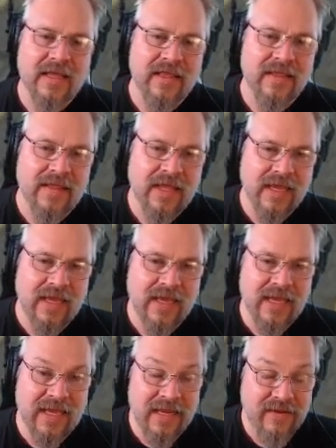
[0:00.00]
The
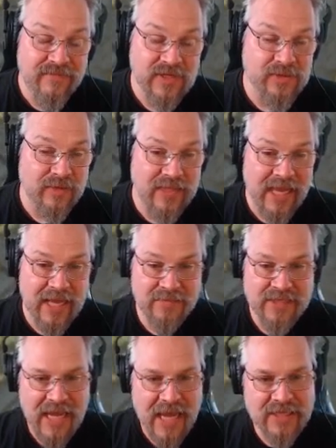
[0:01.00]
individual
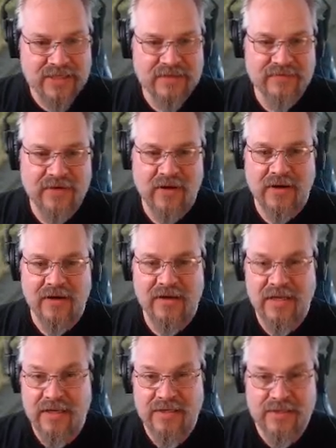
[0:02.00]
names, Exavar
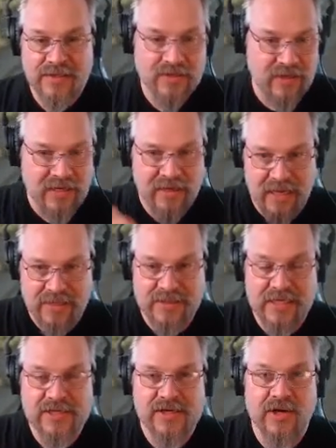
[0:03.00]
is, and
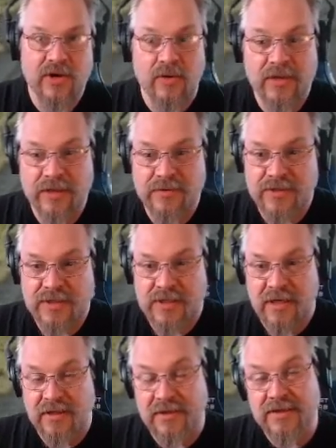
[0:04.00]
etc., and all those
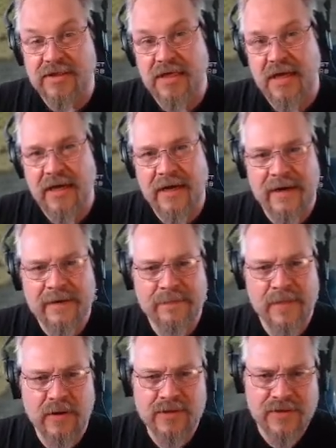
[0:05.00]
others,
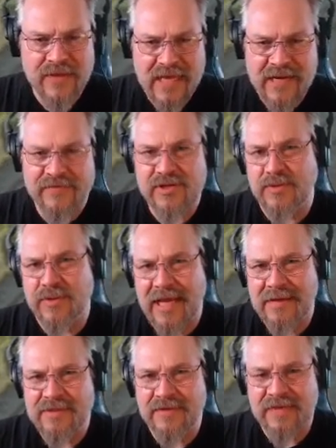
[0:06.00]
those are the individual
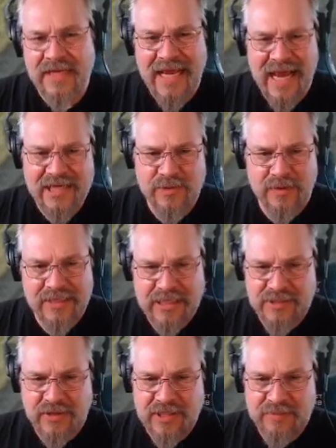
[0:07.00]
names of the actual
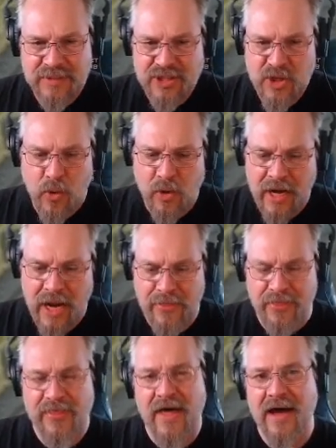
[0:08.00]
districts, but Skor
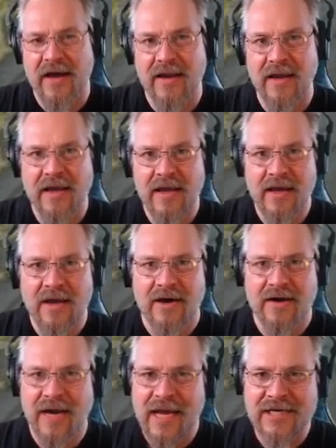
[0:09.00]
and Than
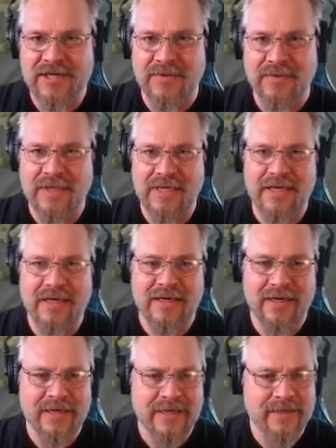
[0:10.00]
are actually
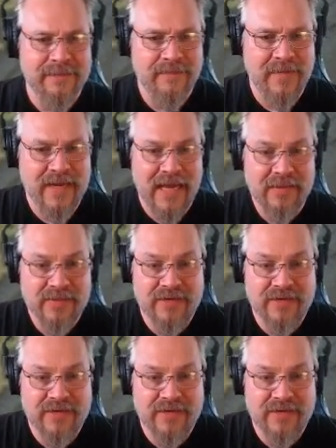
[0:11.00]
names